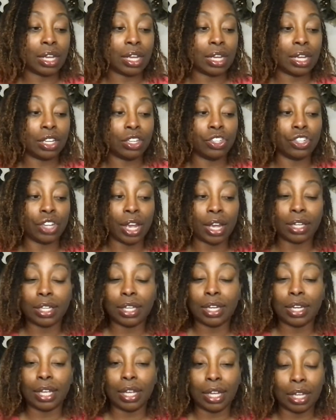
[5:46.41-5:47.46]

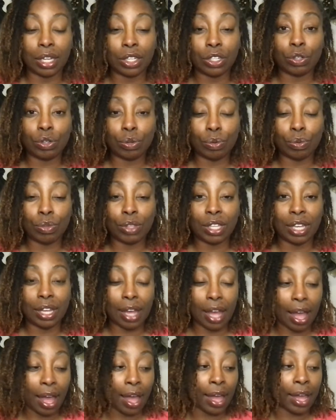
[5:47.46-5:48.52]
injected into
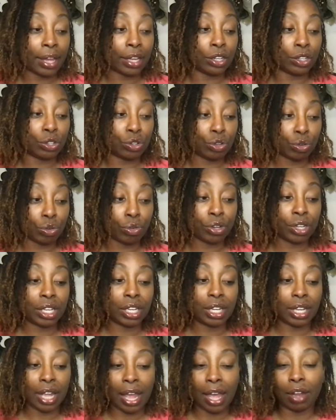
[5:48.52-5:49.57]
the eye
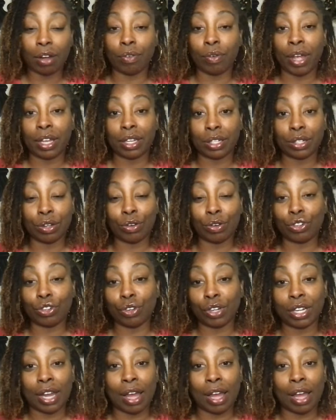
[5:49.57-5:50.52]
during cataract surgery.